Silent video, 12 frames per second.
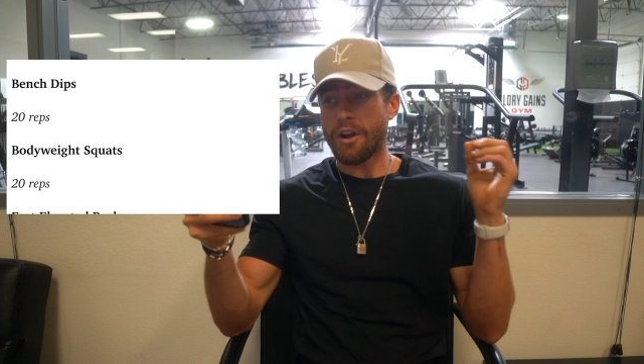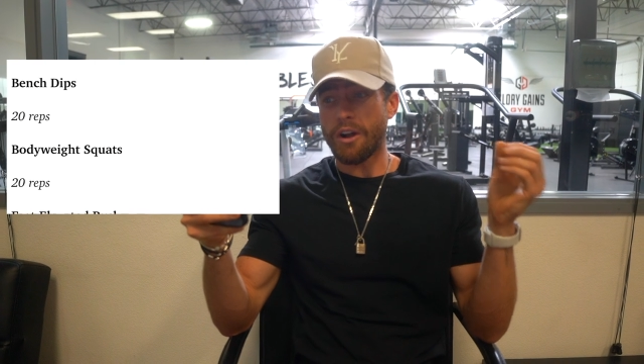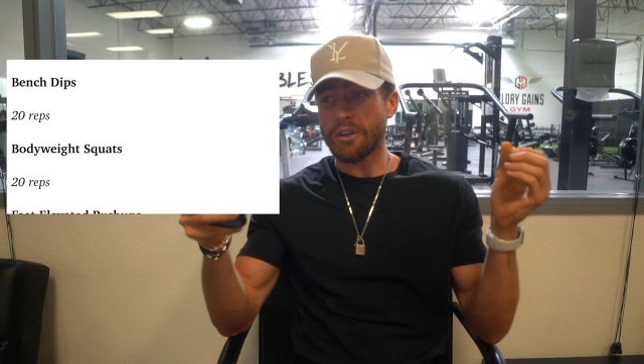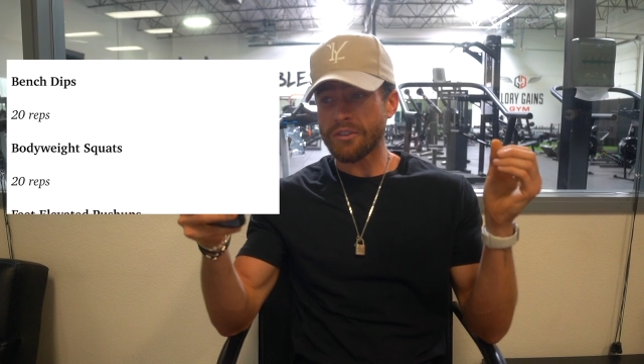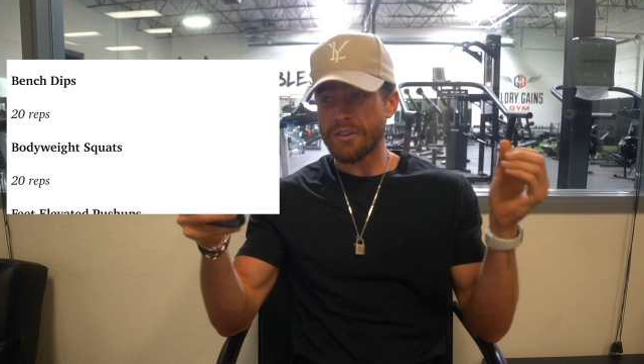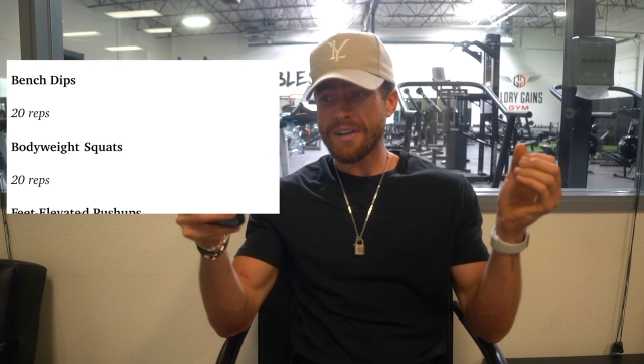
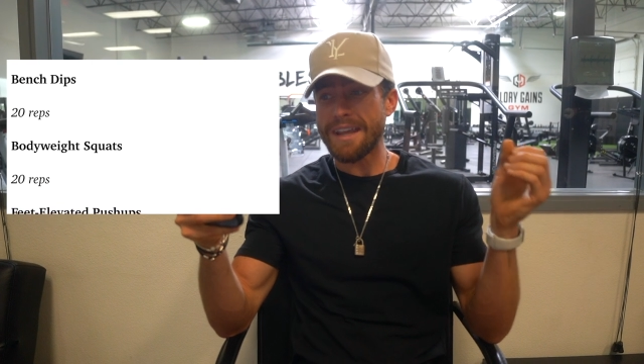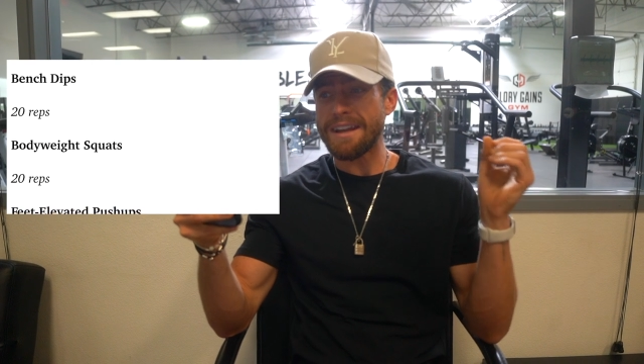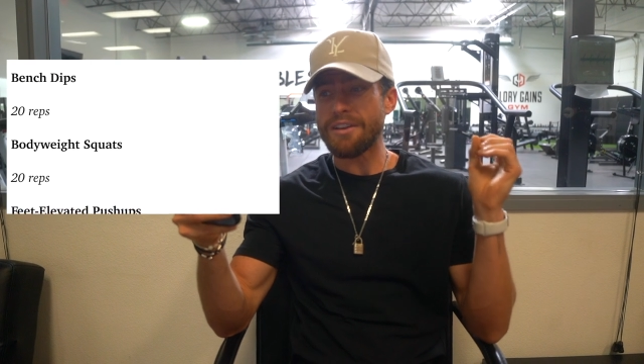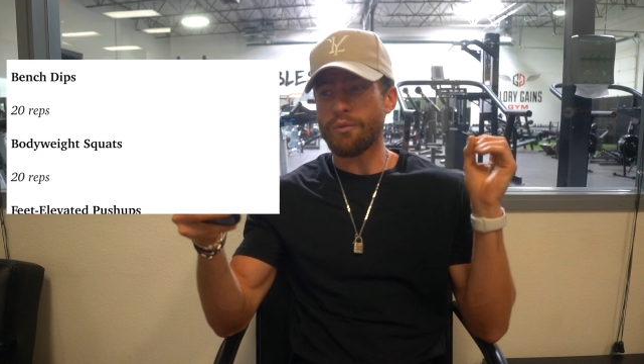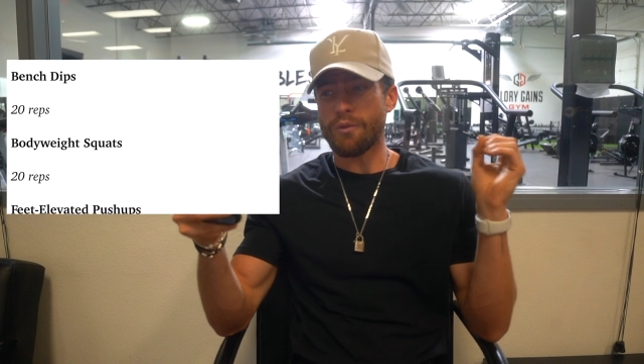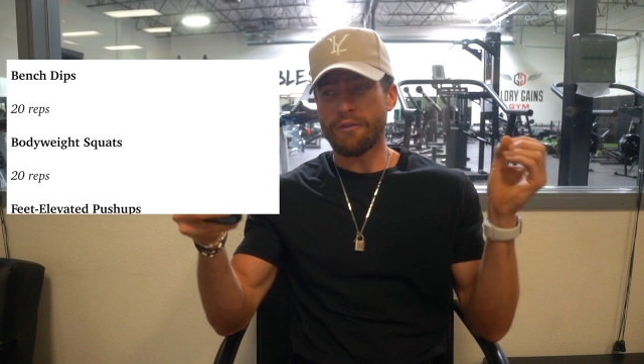
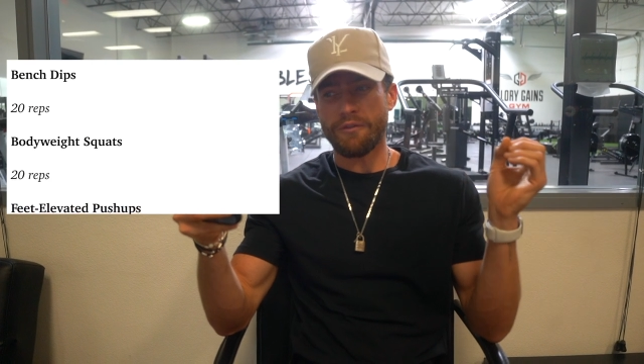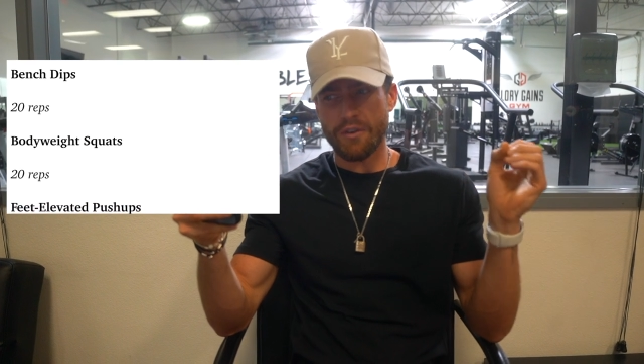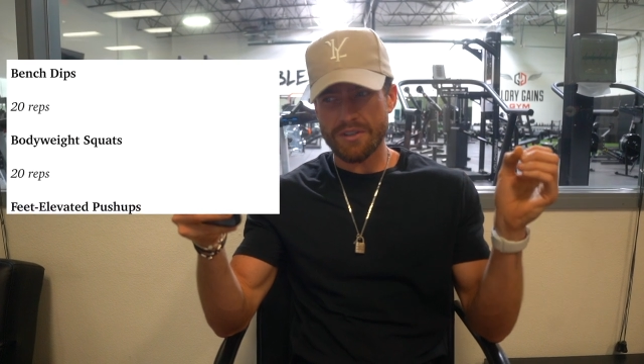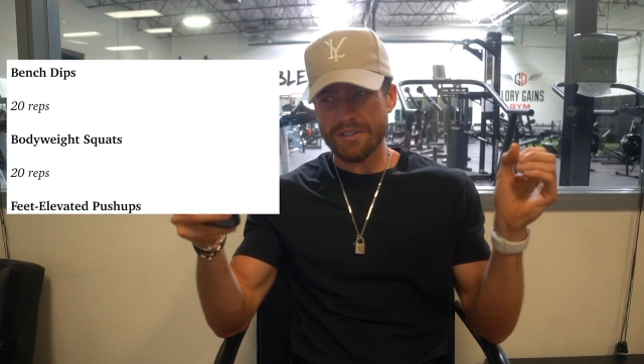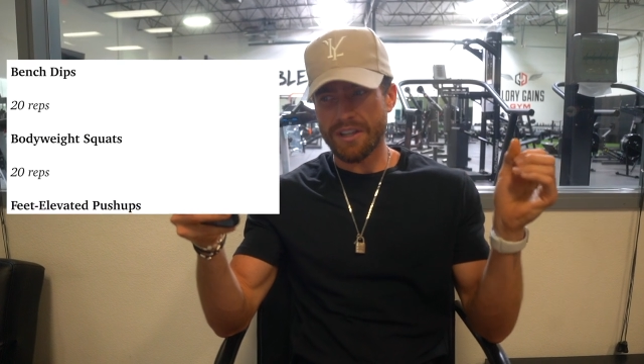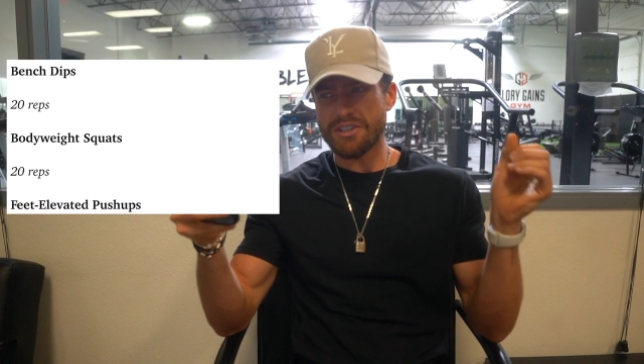alternating
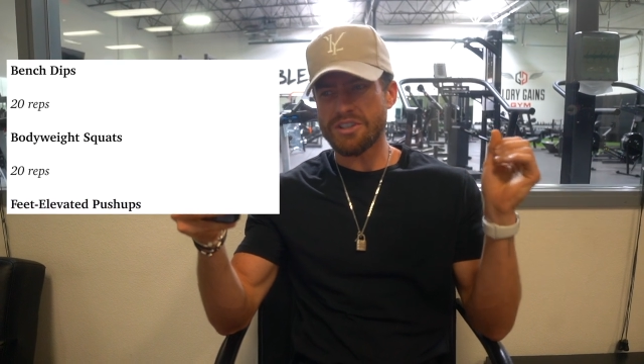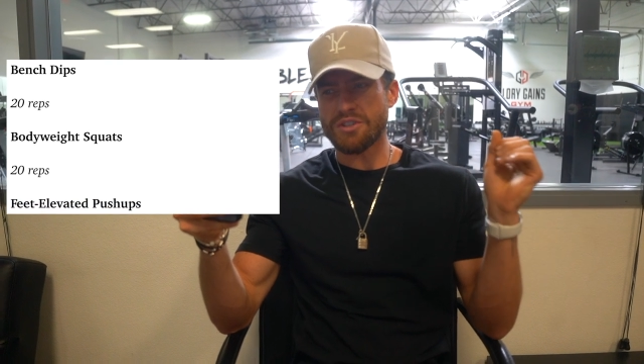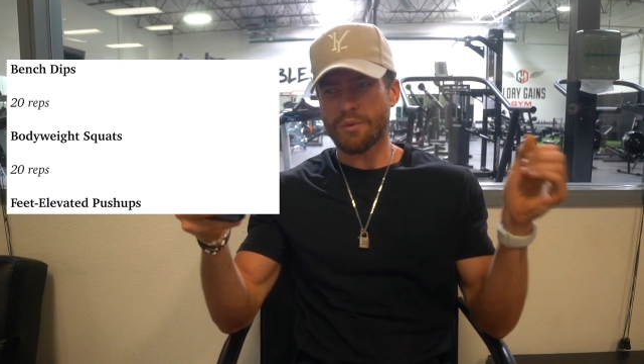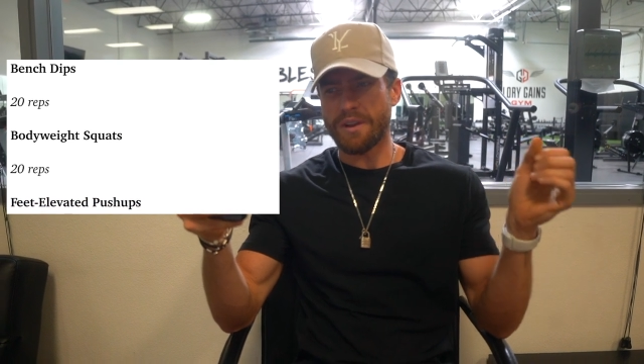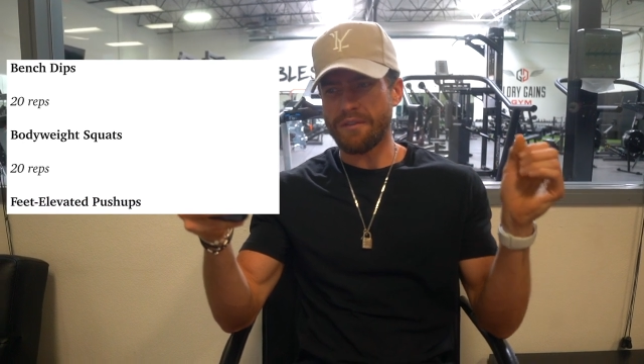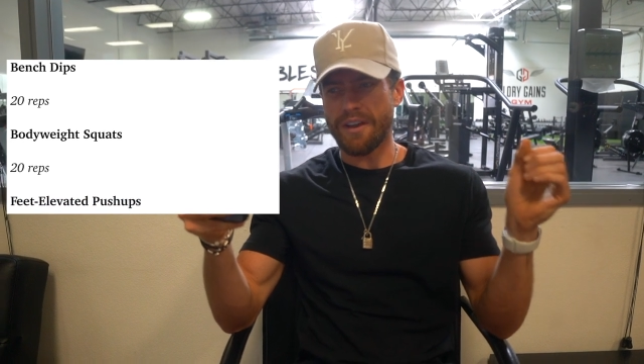reverse lunges,
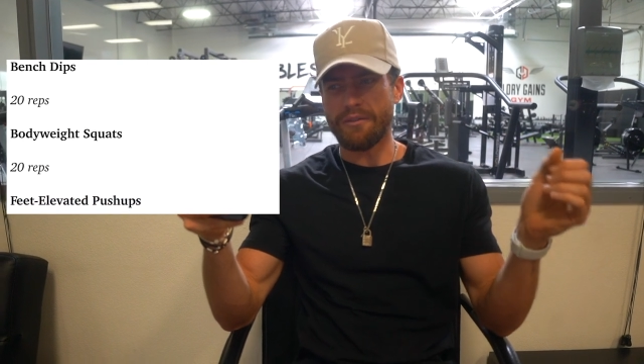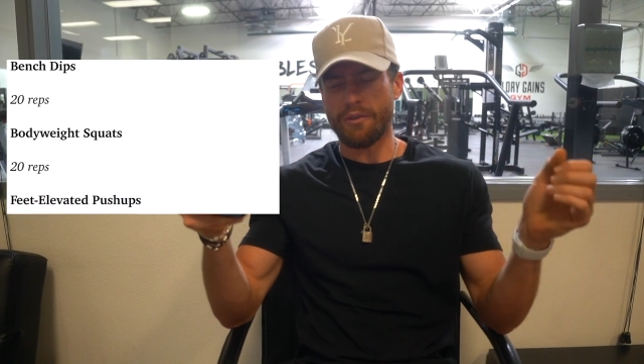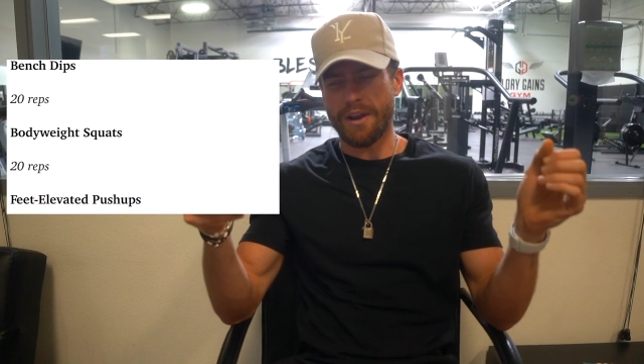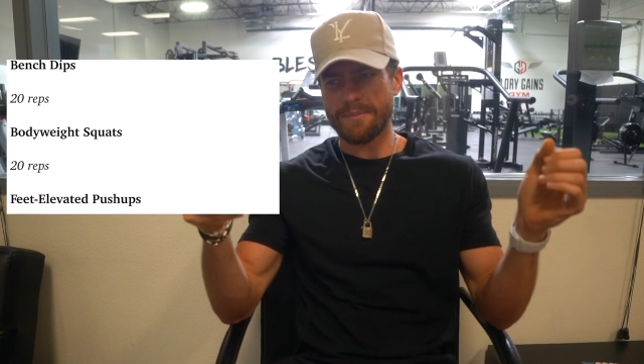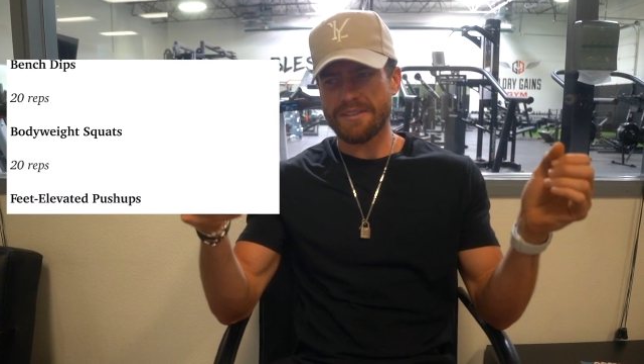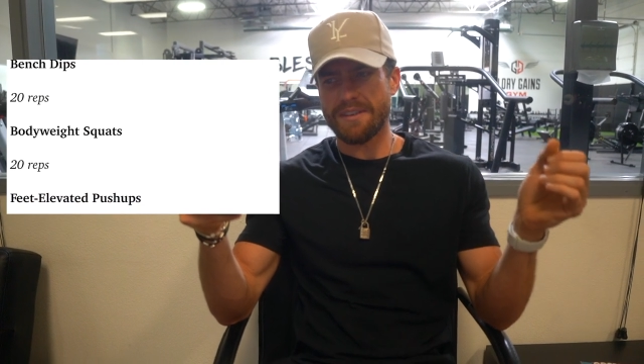25
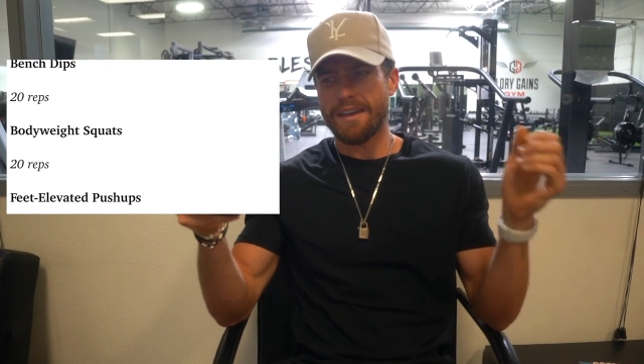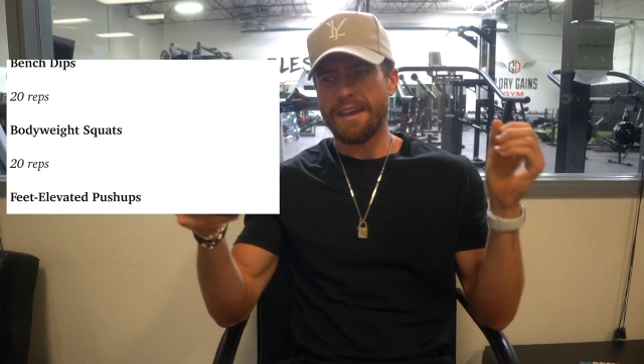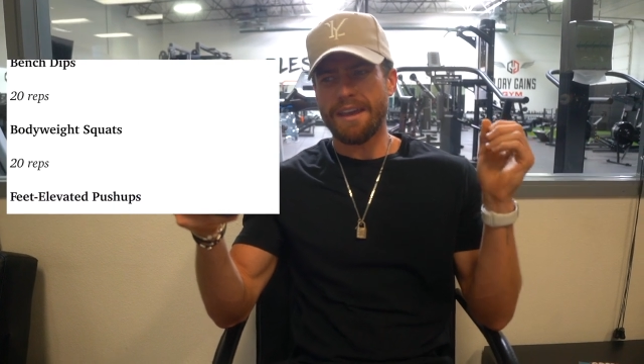reps.